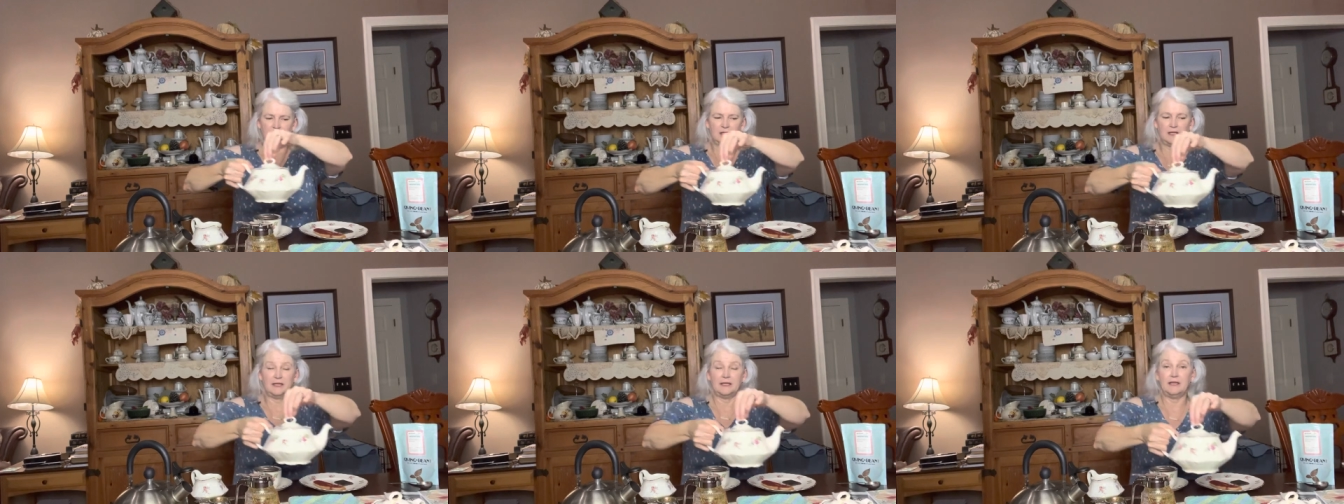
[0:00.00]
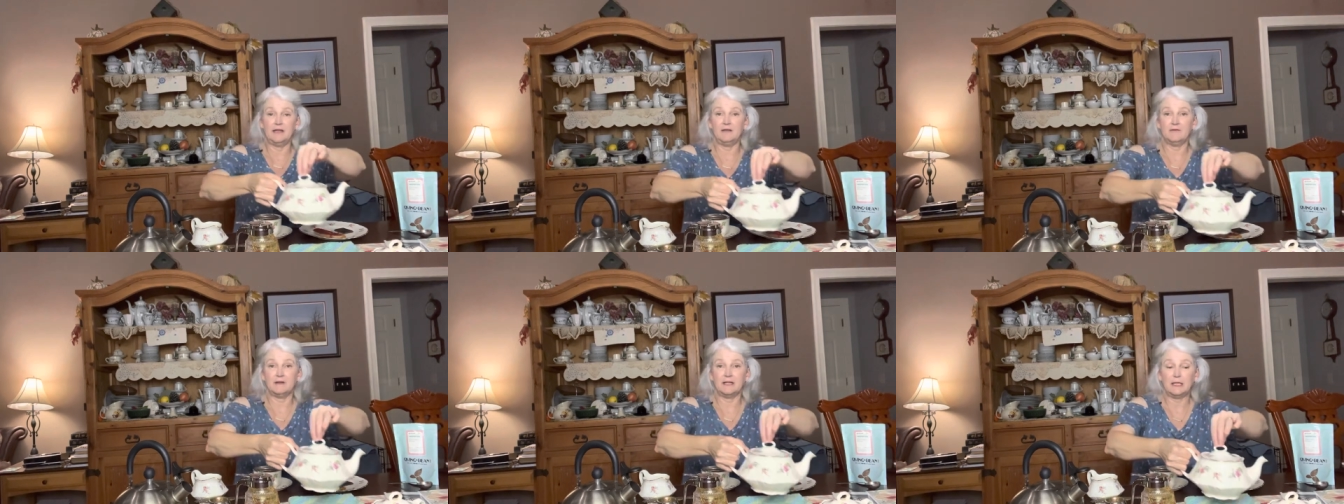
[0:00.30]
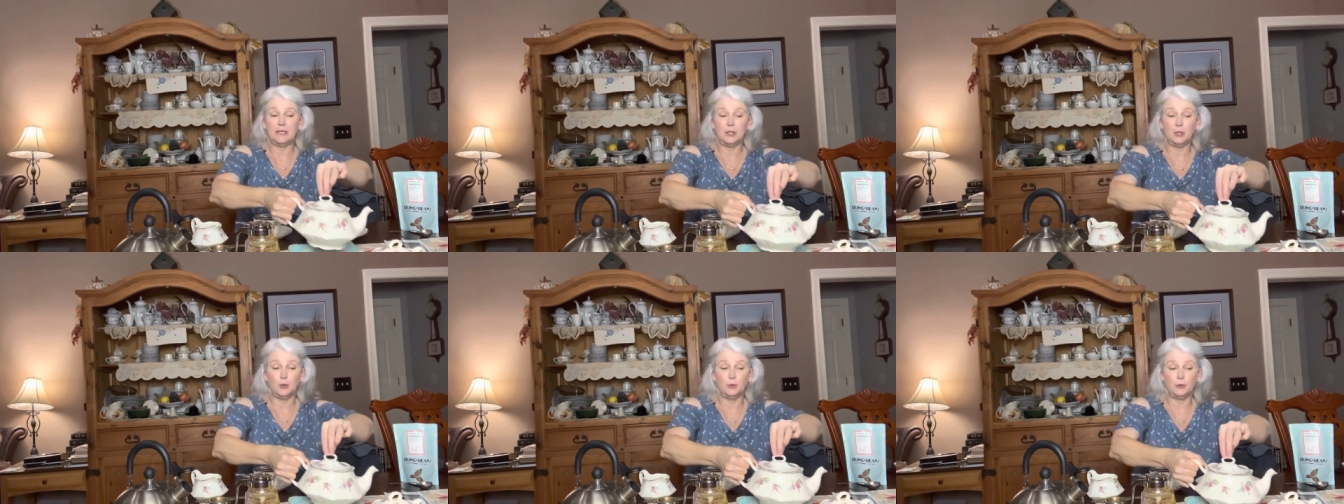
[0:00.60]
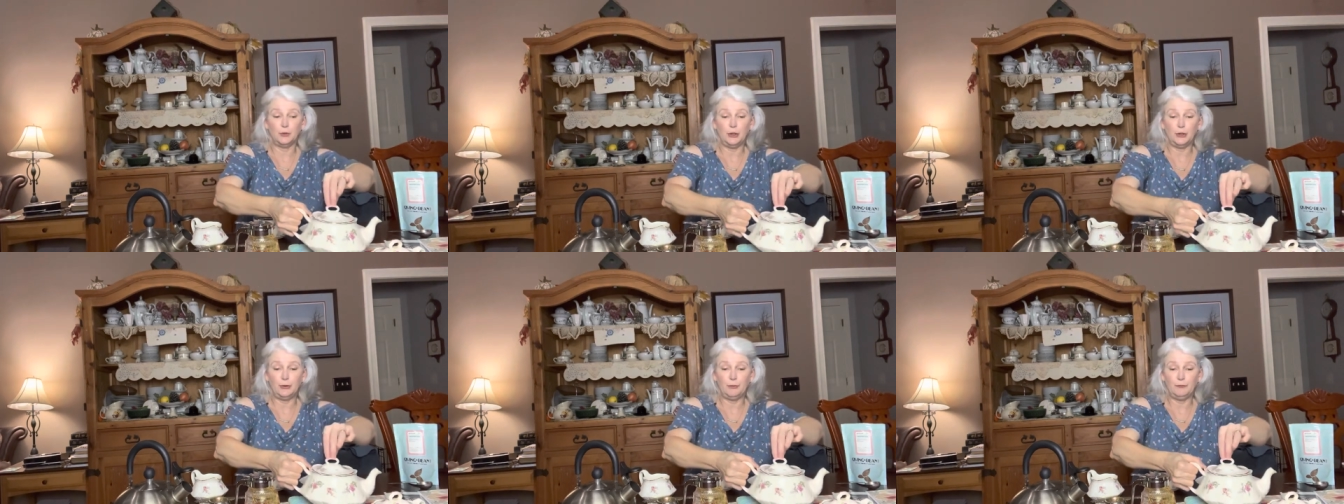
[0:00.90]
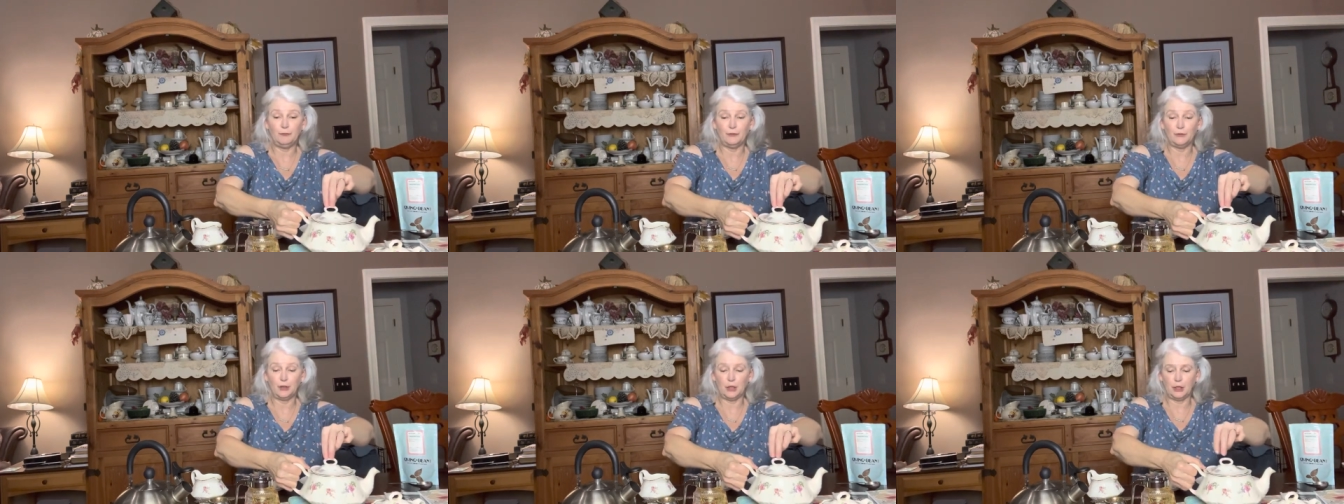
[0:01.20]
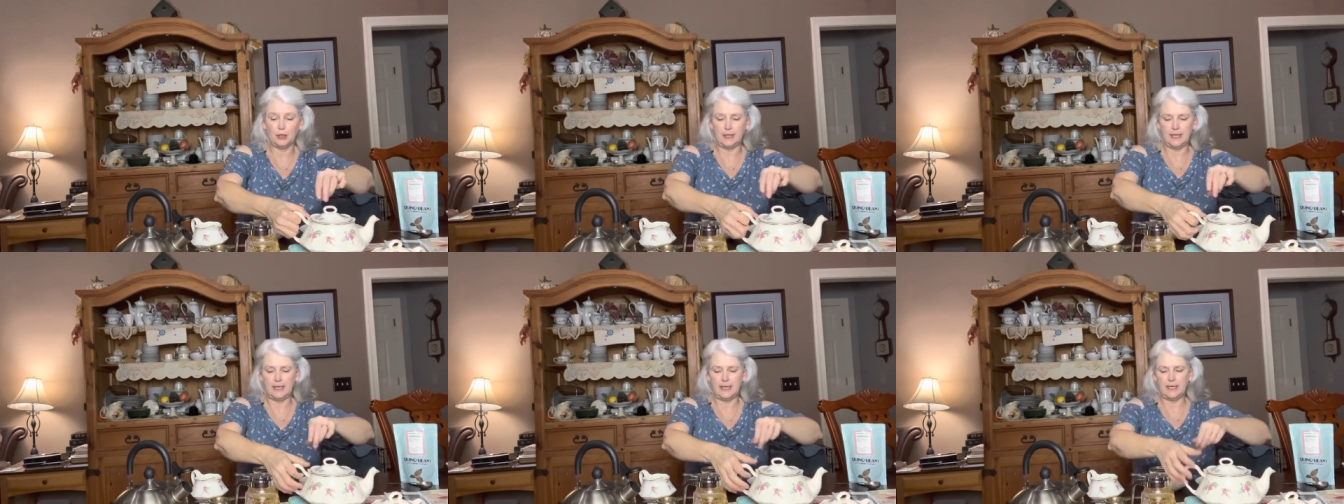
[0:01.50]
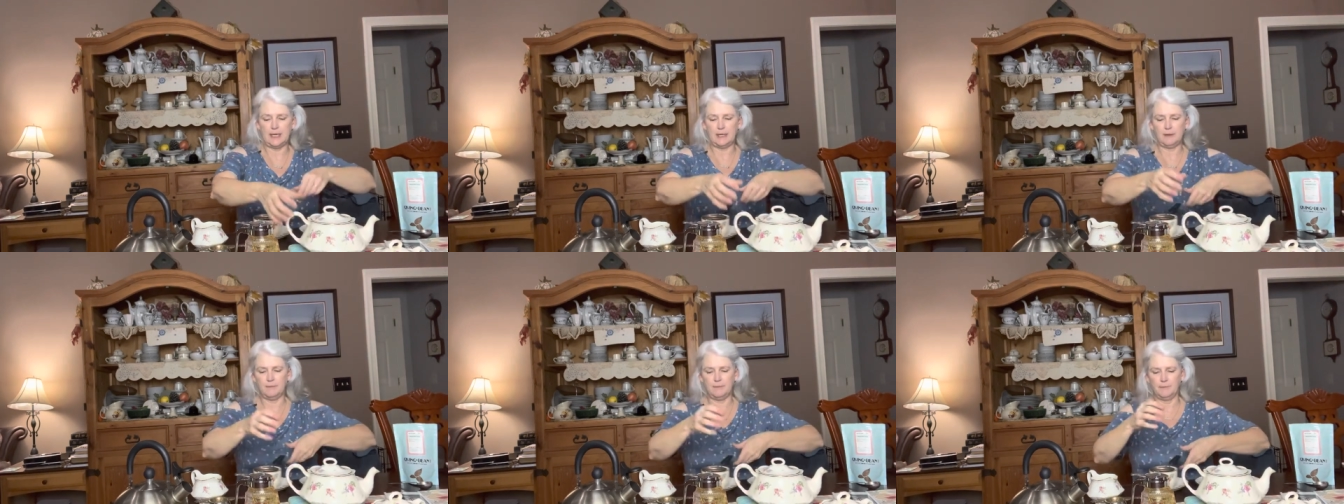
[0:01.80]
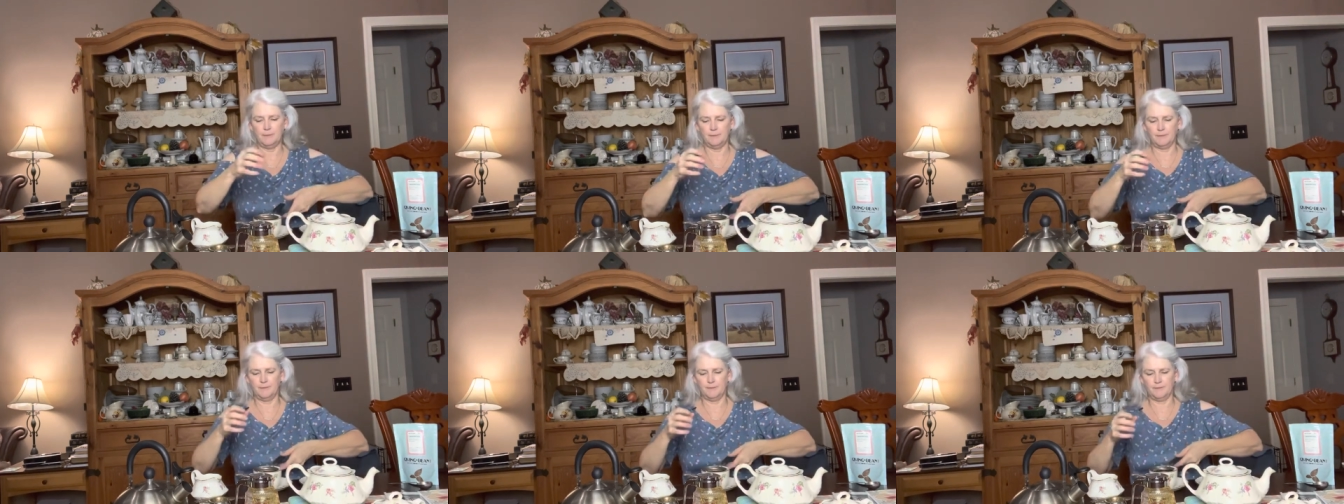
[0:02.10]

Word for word: Leave a little room for cream.